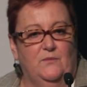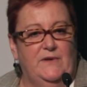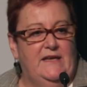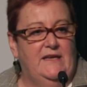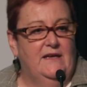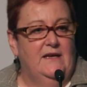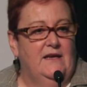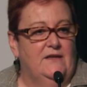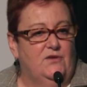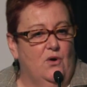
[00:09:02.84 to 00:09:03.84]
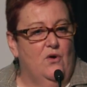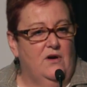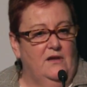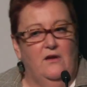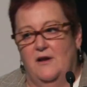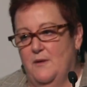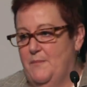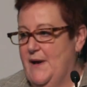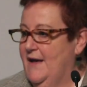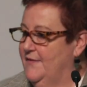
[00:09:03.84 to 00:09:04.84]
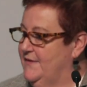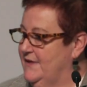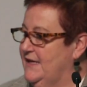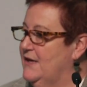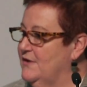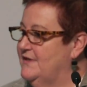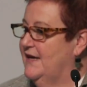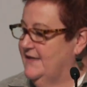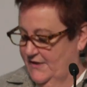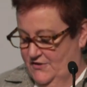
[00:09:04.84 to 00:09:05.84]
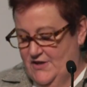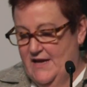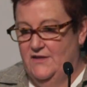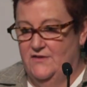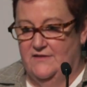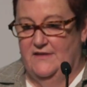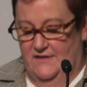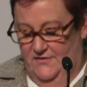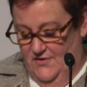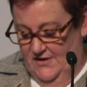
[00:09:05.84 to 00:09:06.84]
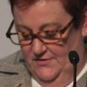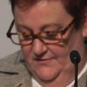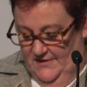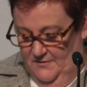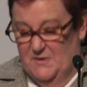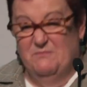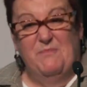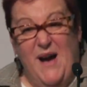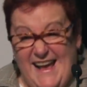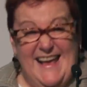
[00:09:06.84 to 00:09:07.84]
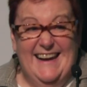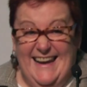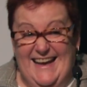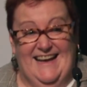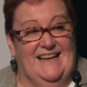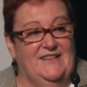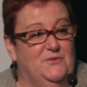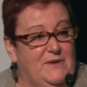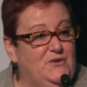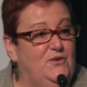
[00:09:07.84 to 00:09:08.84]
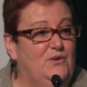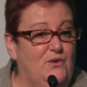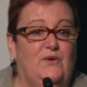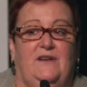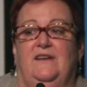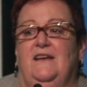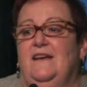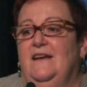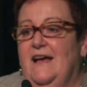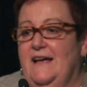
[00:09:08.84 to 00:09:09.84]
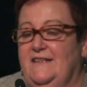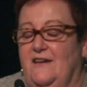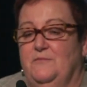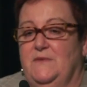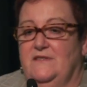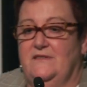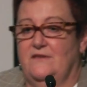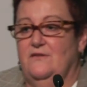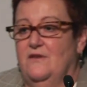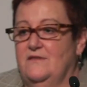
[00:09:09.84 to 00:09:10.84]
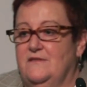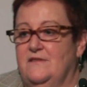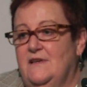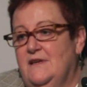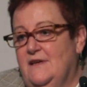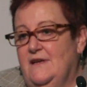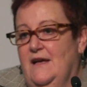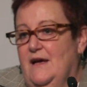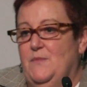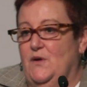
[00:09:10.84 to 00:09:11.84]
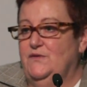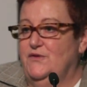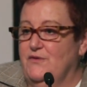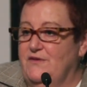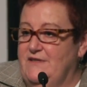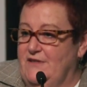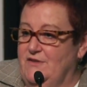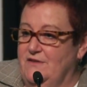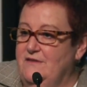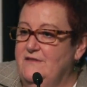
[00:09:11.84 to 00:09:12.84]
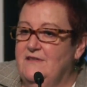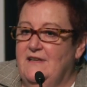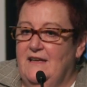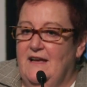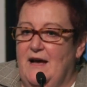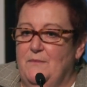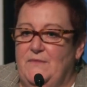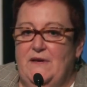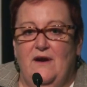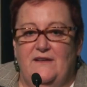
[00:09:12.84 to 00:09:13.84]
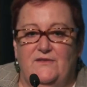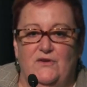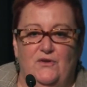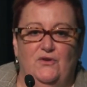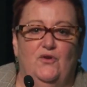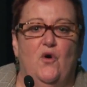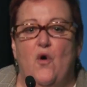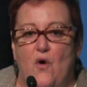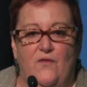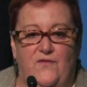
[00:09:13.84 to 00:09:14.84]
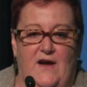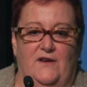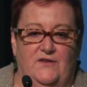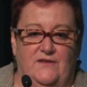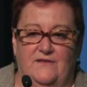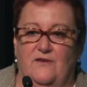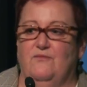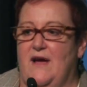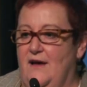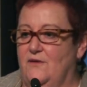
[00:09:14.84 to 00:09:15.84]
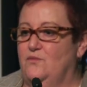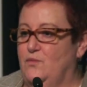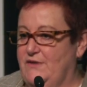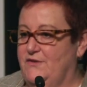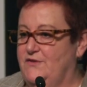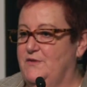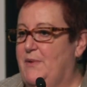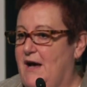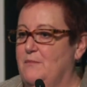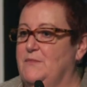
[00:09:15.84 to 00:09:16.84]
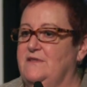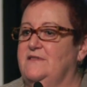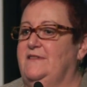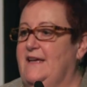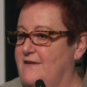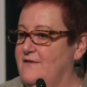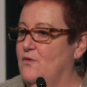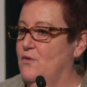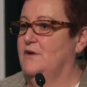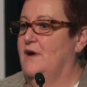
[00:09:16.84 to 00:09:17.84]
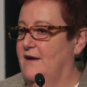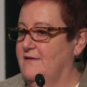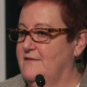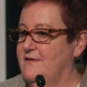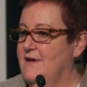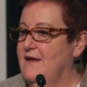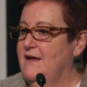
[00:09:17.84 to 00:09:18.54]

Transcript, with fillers: that we talk a lot about the irritating changes in the structure of government, by and large, when you look at governments across most jurisdictions, there are certain core functions around which departments get organised.